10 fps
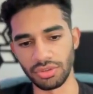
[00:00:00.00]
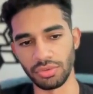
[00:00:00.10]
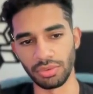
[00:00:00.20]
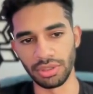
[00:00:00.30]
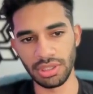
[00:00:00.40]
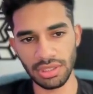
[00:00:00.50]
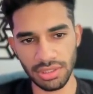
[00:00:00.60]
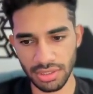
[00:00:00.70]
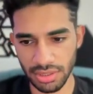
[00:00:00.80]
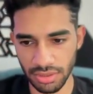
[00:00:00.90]
do
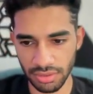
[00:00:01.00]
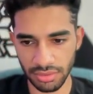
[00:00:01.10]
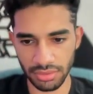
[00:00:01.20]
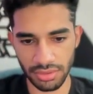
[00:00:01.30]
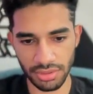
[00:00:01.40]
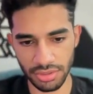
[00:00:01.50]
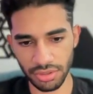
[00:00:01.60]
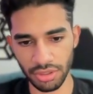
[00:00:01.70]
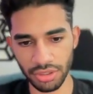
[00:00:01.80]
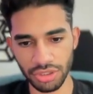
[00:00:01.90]
leads,
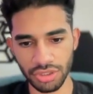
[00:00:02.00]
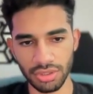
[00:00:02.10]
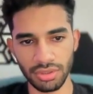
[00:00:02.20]
search,